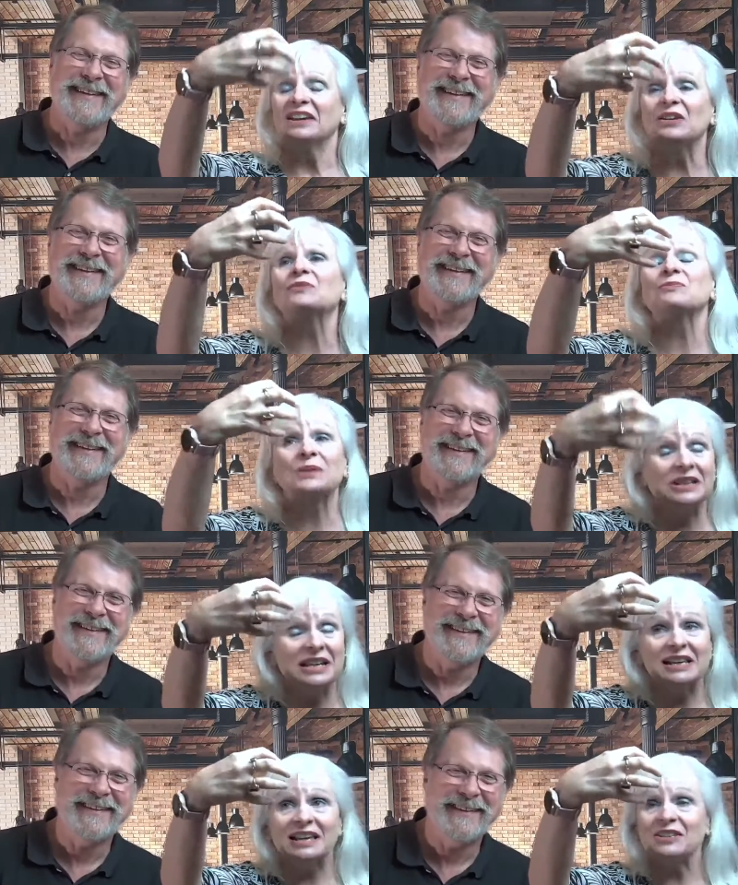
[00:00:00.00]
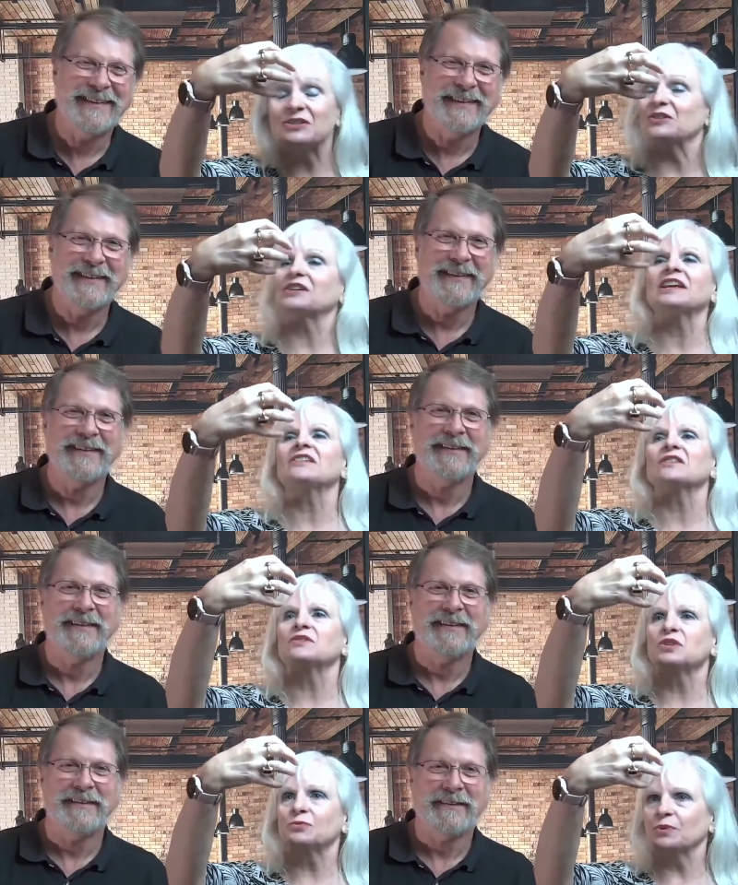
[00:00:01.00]
Speaker 1: you know, really glad that you're here.
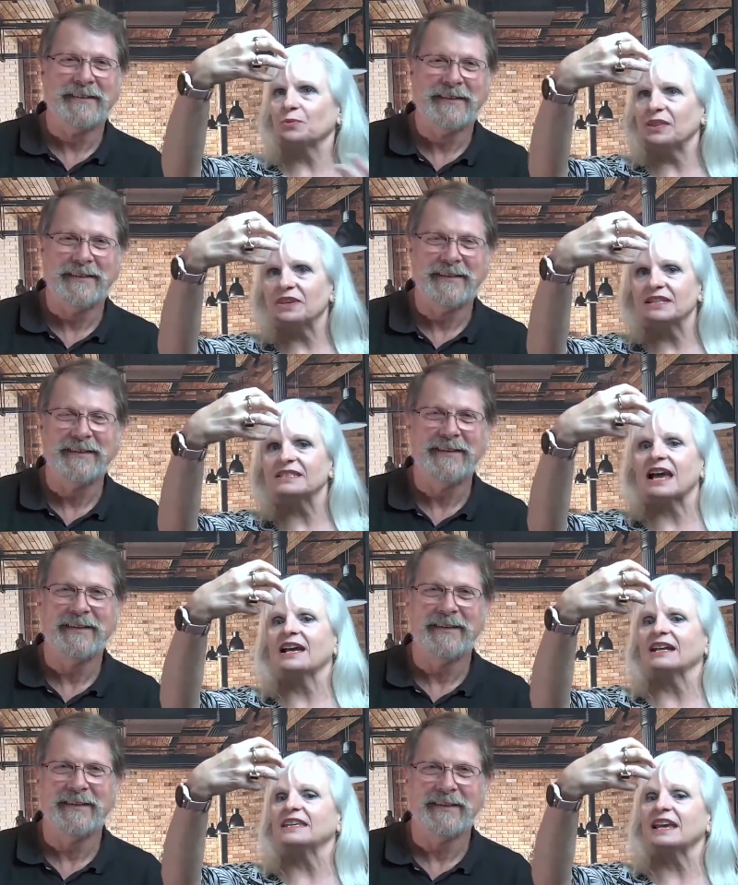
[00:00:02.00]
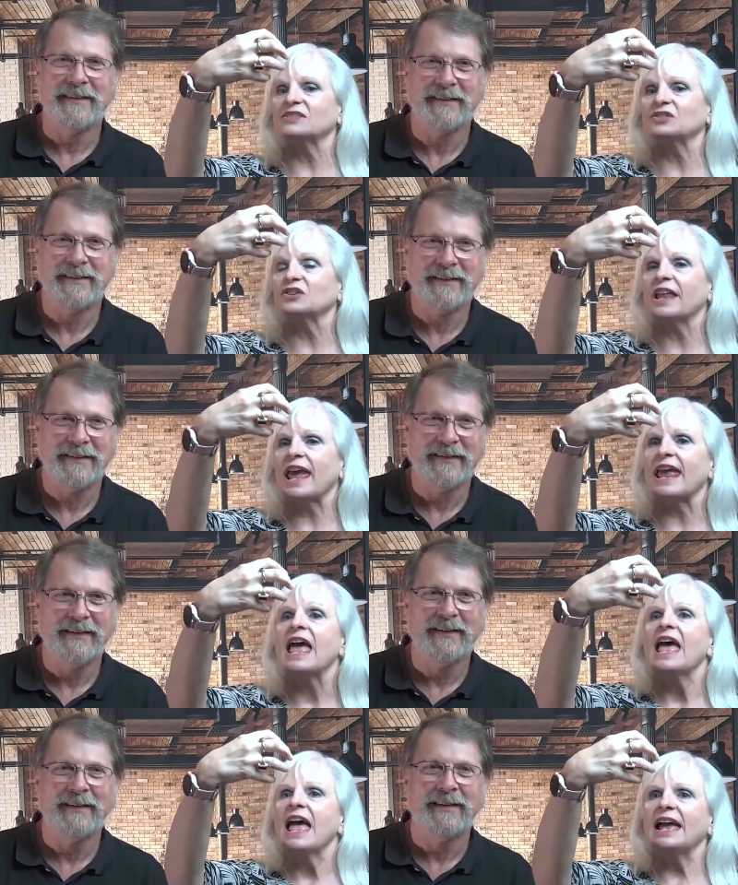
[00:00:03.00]
You were with us uh, yesterday,
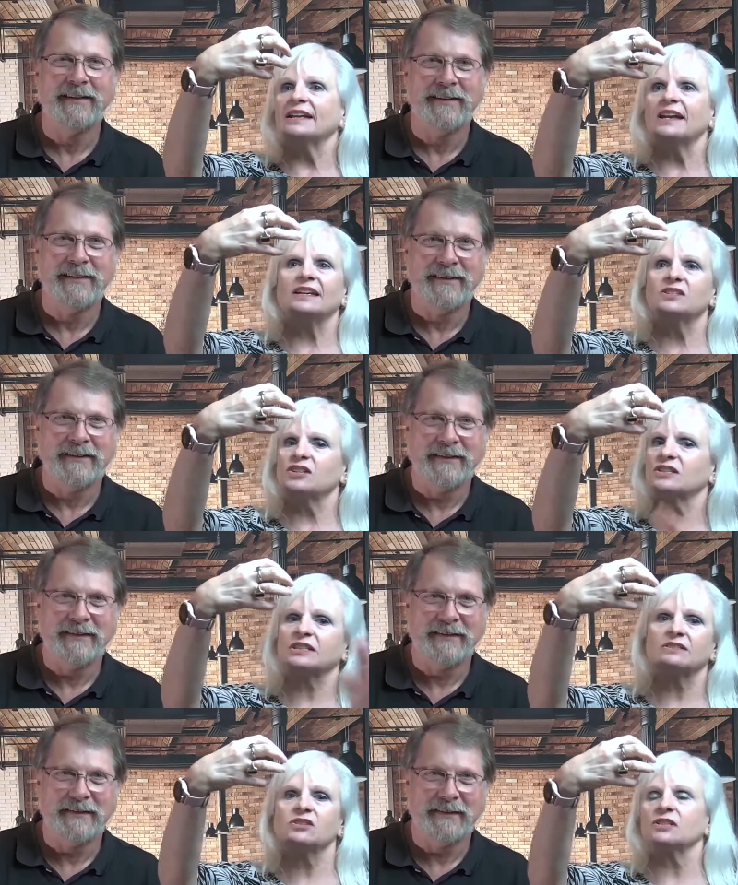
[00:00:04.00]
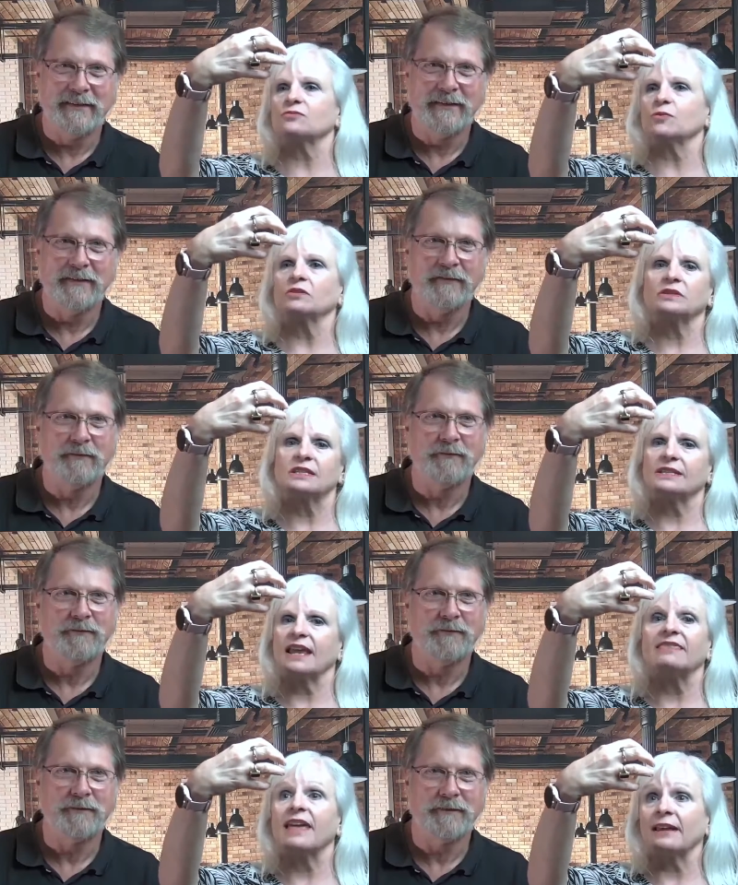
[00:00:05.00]
and uh, just just wrote to
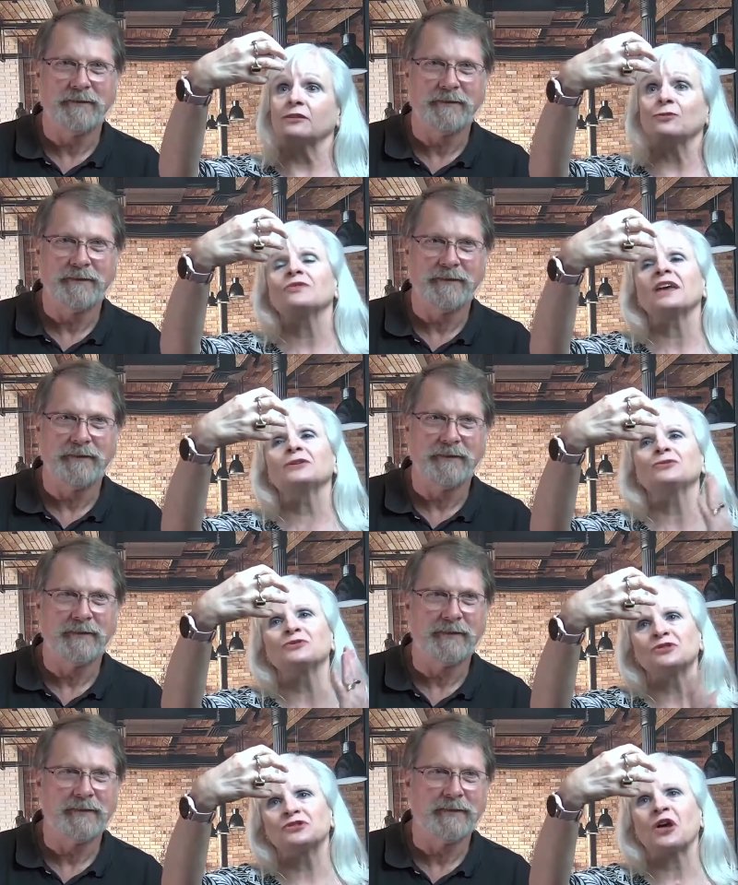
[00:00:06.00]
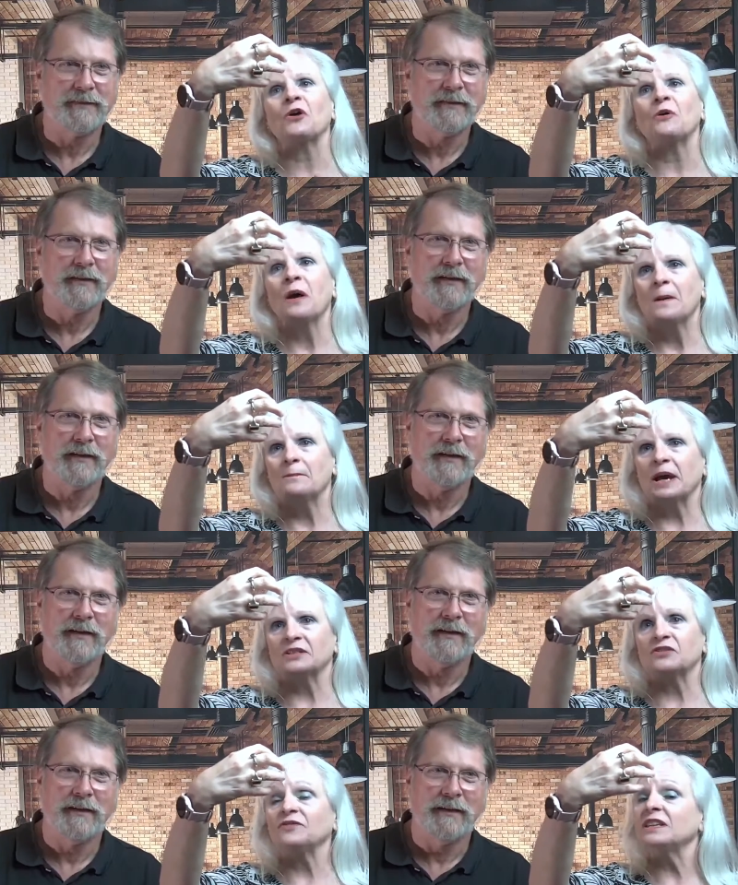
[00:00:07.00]
say thank you, thank you so
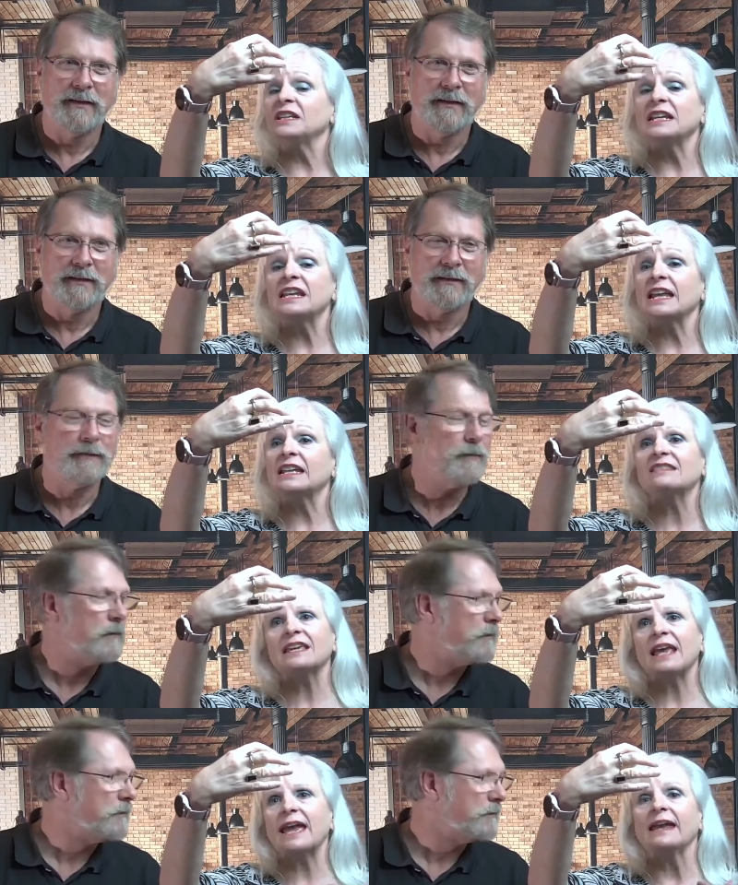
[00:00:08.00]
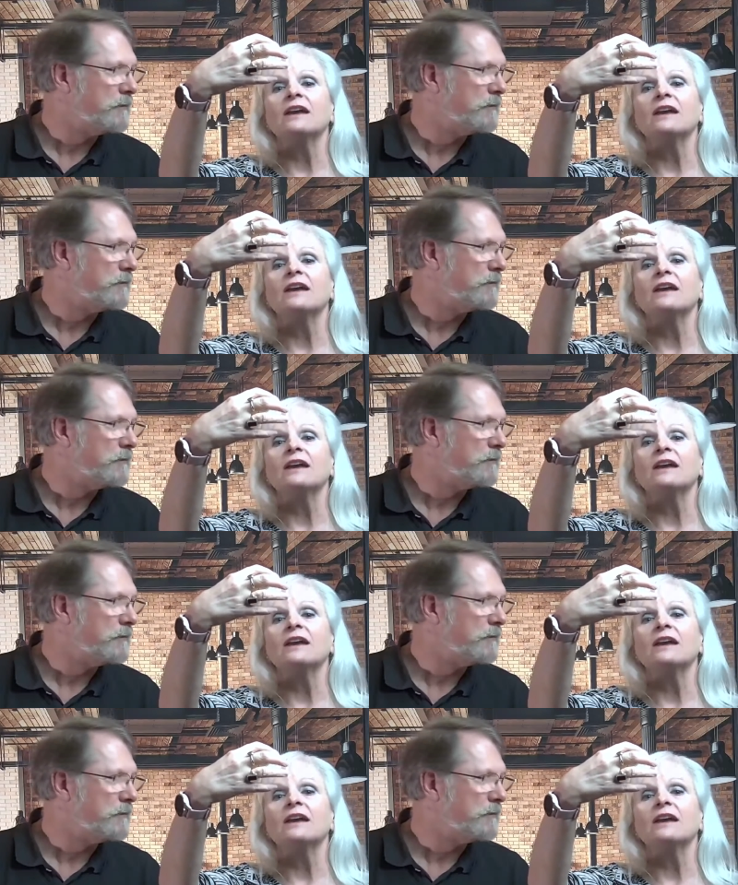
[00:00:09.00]
much. If you need anything, hey,